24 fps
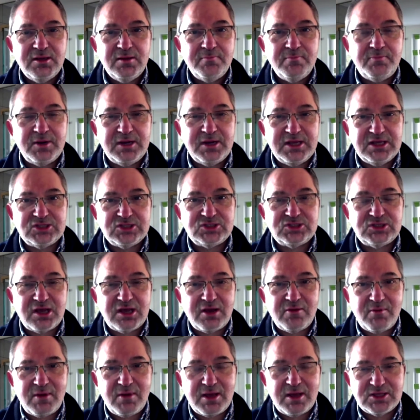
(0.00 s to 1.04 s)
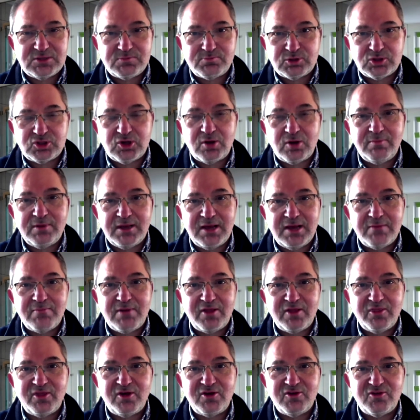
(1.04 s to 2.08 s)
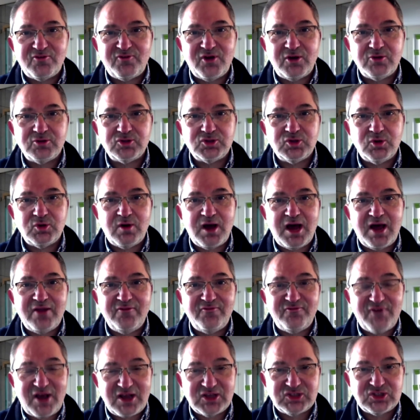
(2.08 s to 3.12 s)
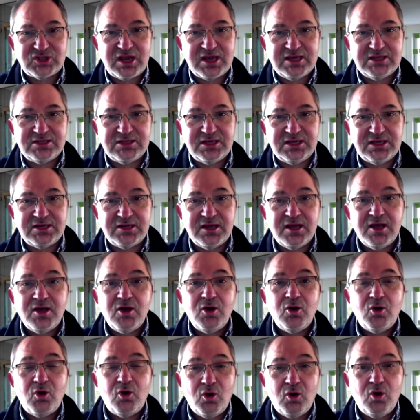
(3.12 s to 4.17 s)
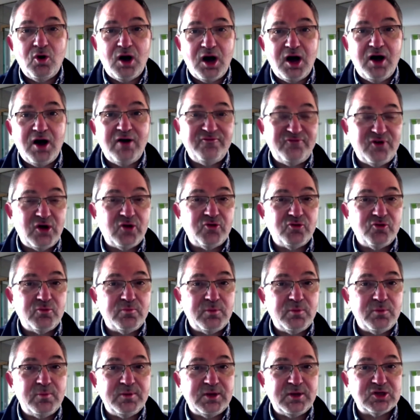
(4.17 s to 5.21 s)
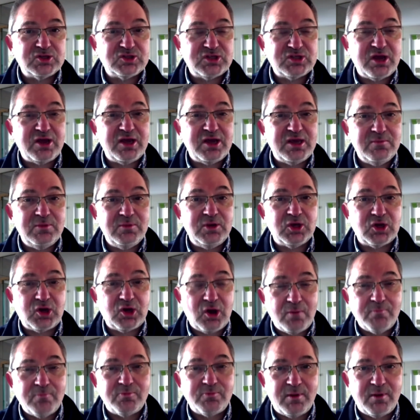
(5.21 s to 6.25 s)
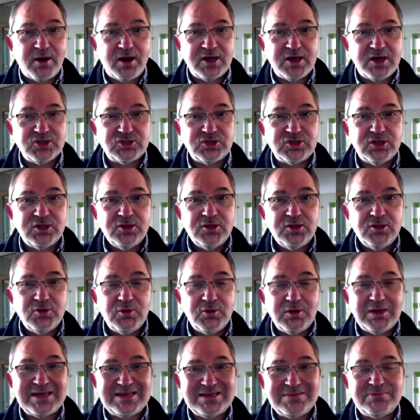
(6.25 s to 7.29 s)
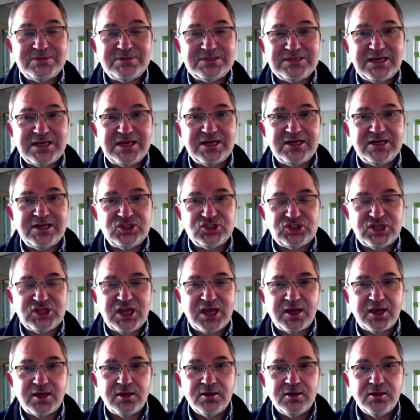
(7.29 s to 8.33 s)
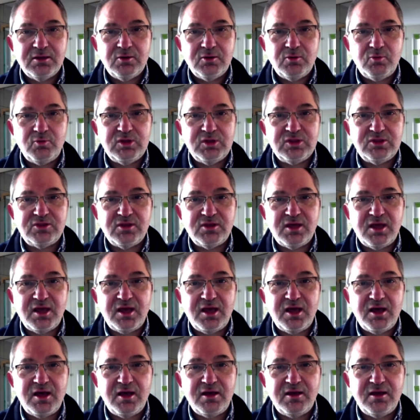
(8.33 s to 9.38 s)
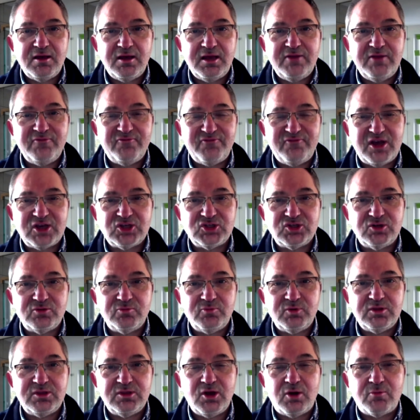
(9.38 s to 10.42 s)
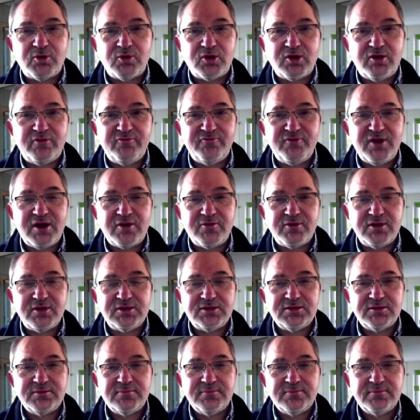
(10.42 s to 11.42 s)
But it's predominantly among those folks who are unvaccinated or are vulnerable because they're immunocompromised who are getting particularly sick with infection with the Omicron variant.